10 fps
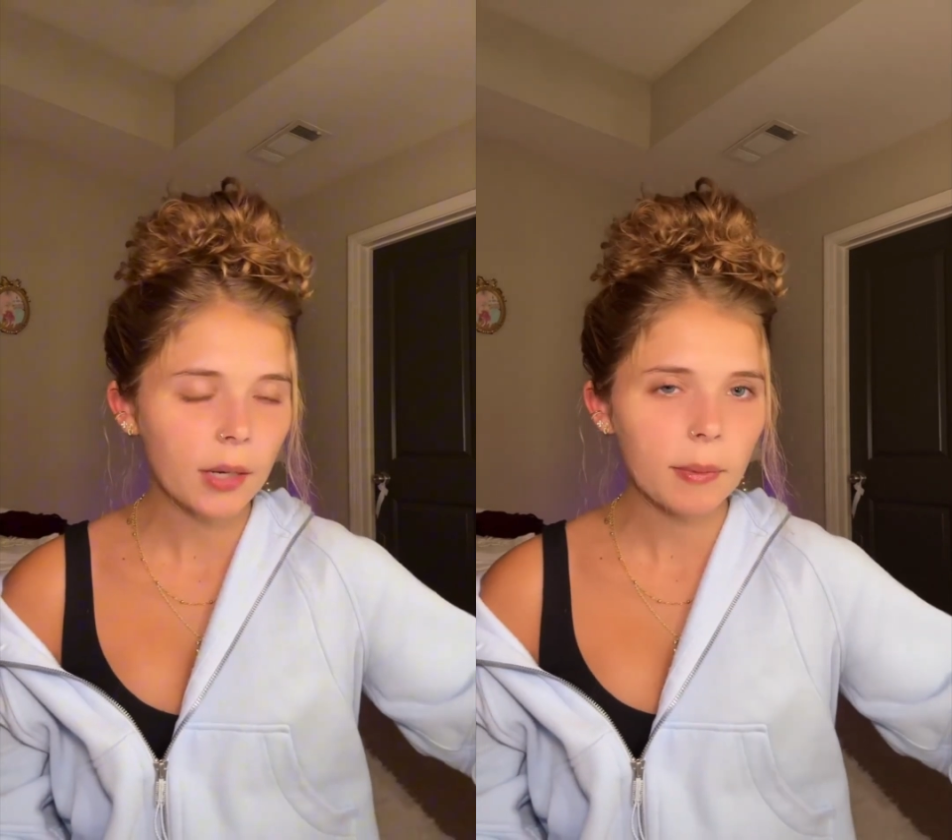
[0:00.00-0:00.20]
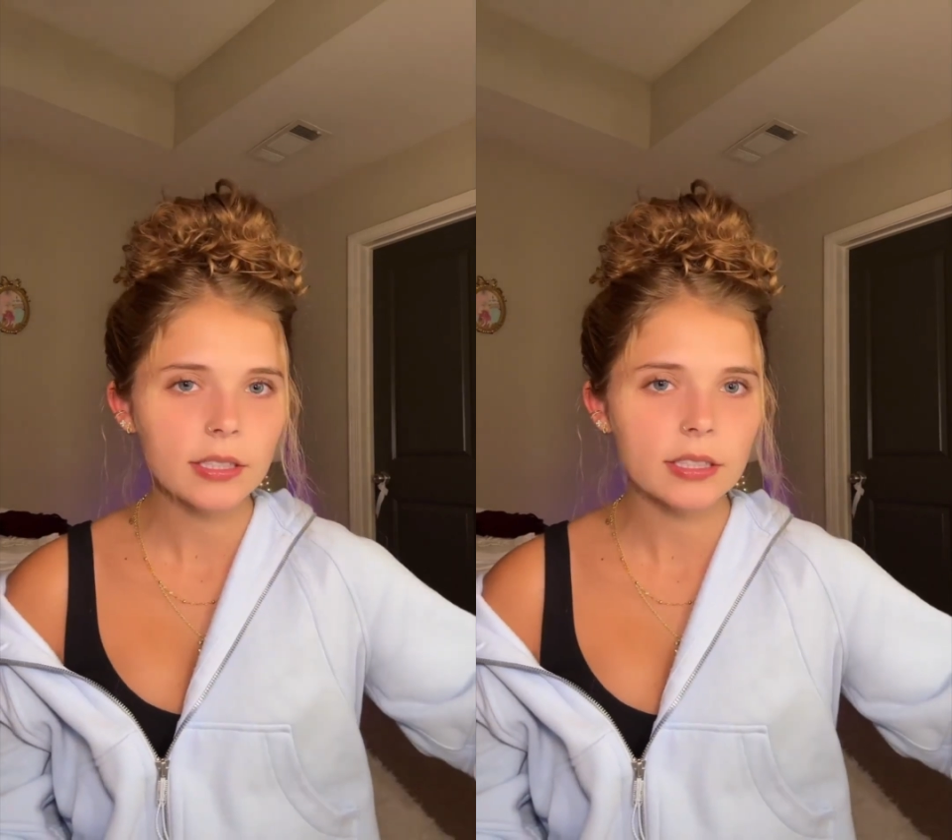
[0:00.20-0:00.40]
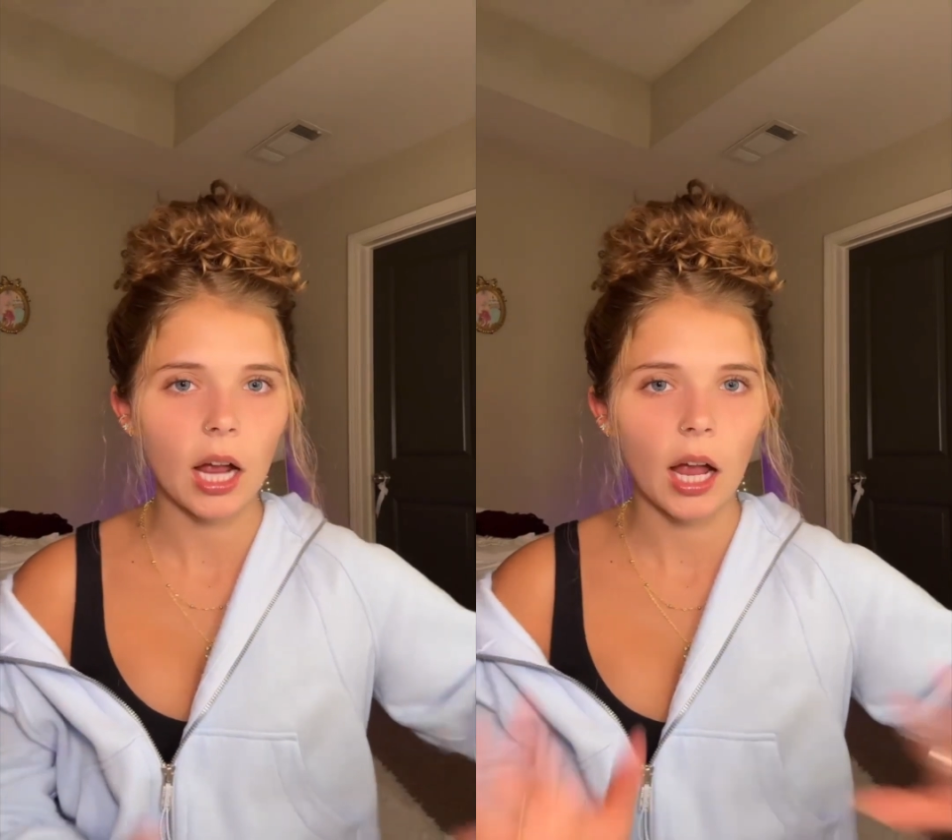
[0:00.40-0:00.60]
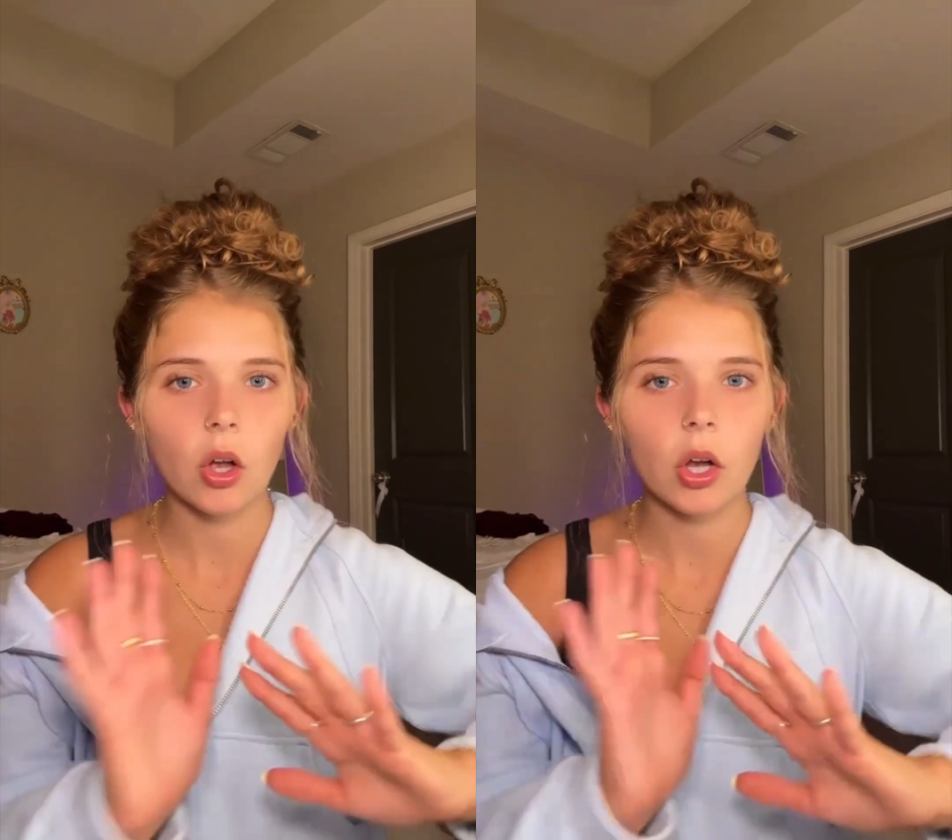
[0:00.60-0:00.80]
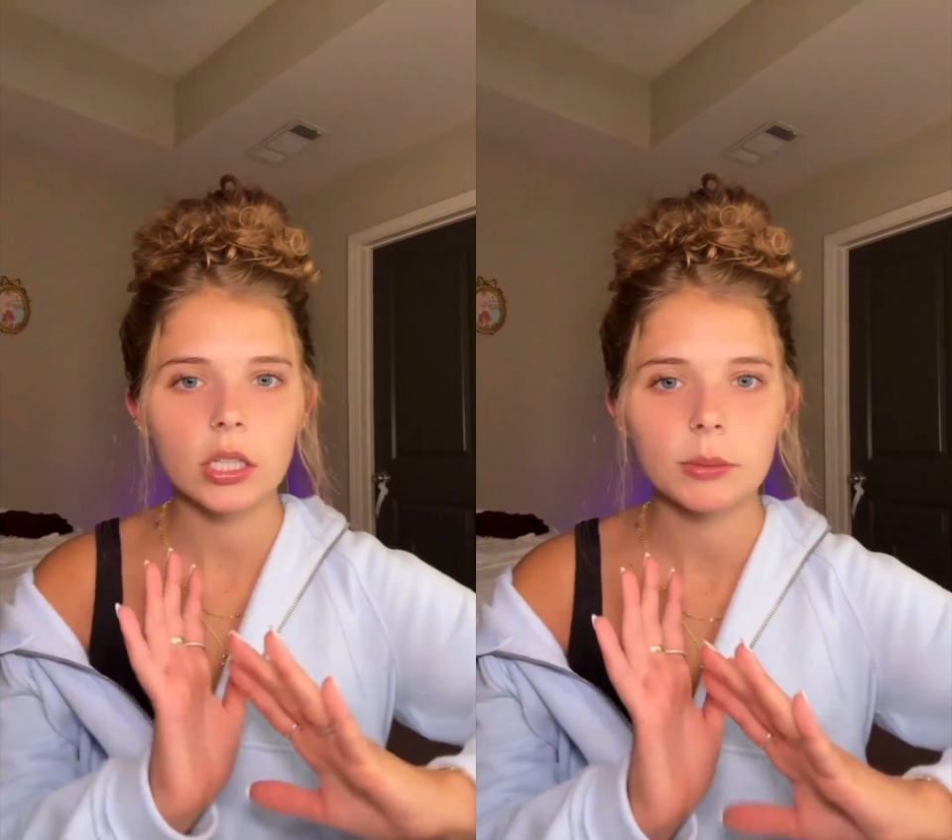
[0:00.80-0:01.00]
morning
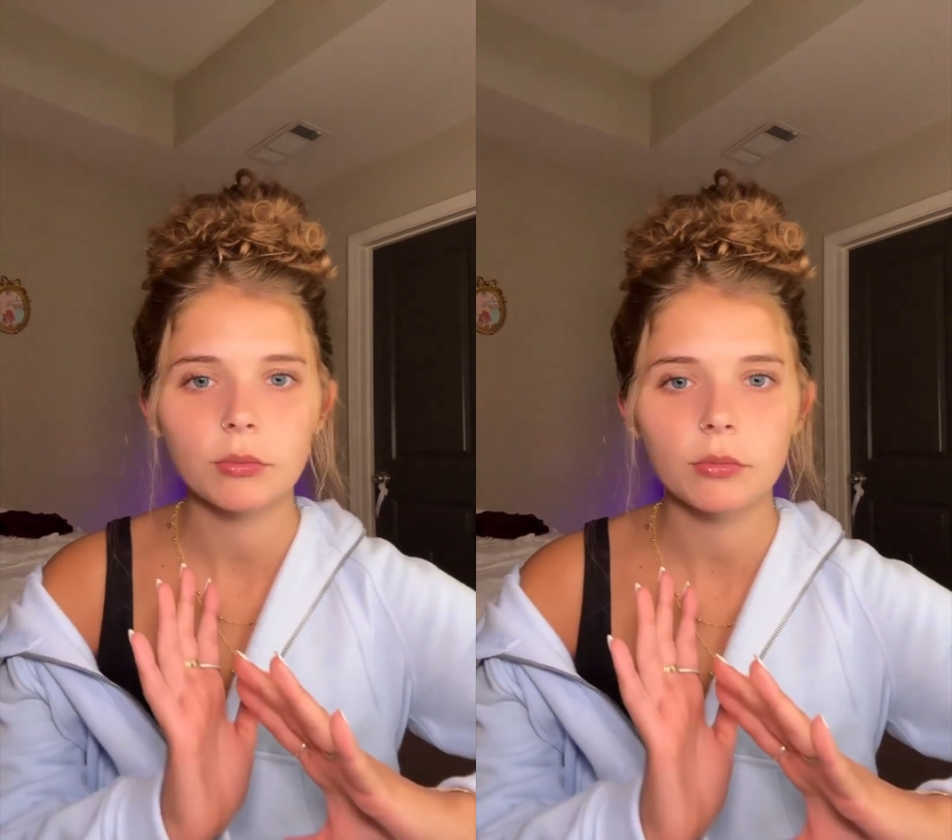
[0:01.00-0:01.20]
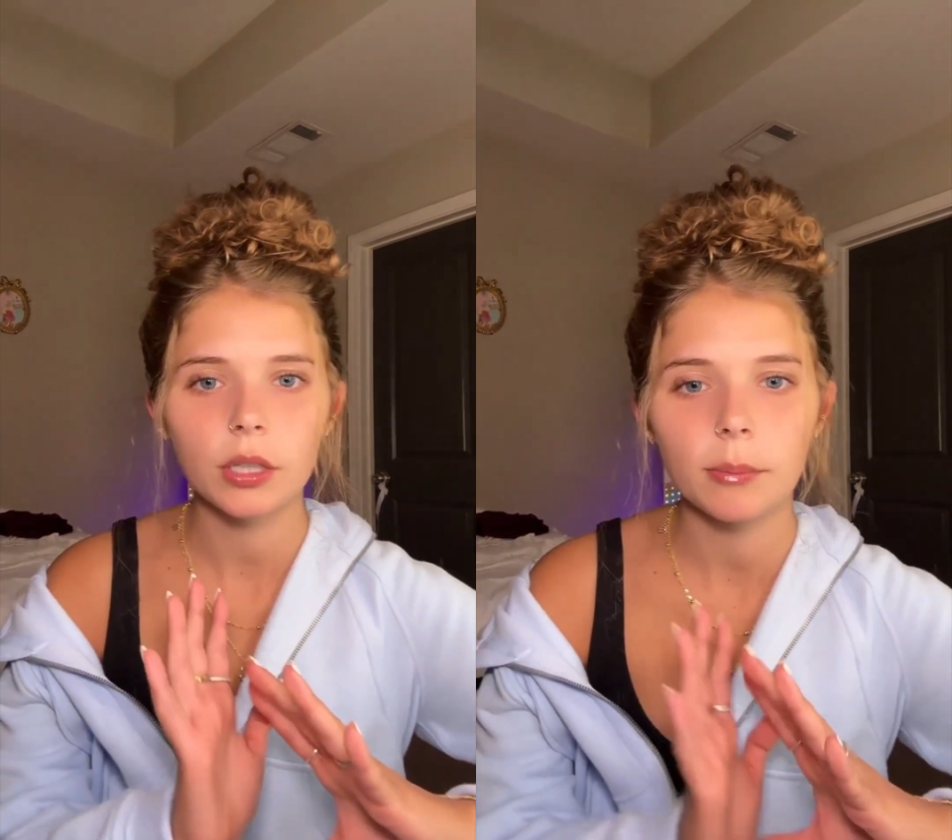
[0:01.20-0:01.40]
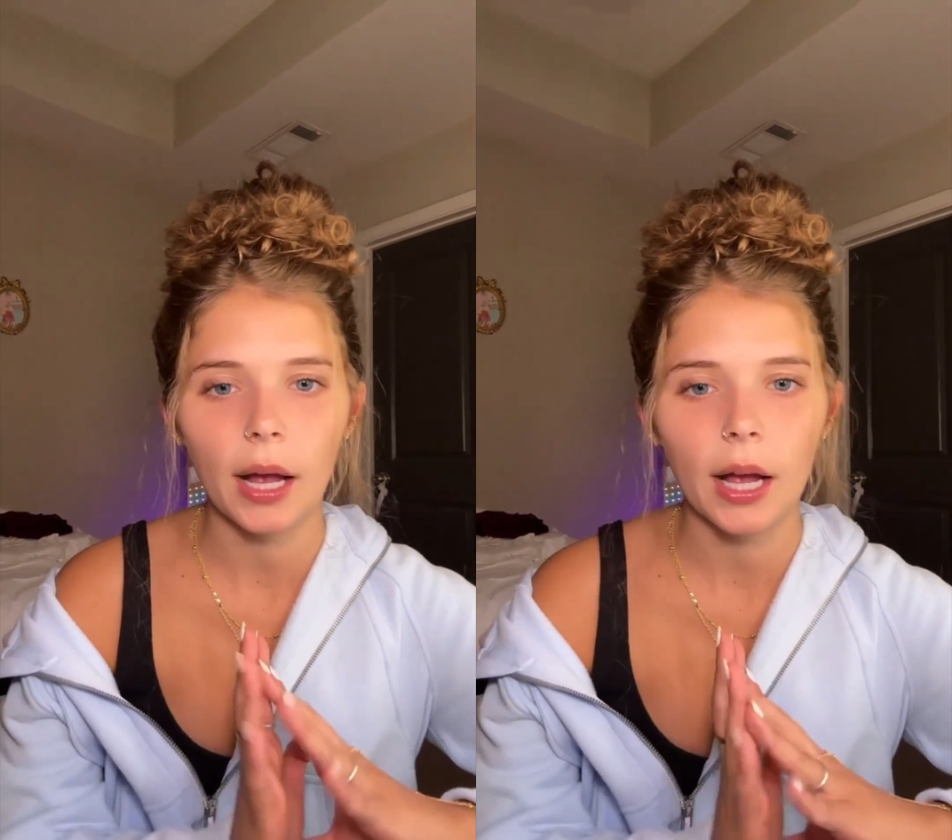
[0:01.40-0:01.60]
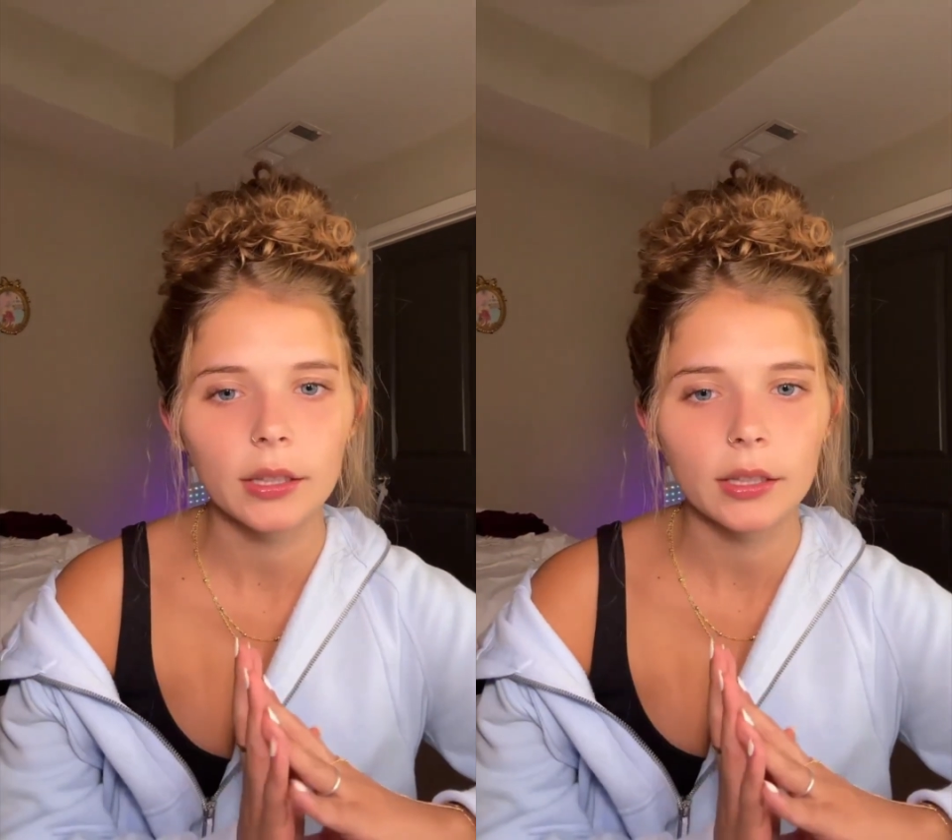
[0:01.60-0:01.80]
anything about,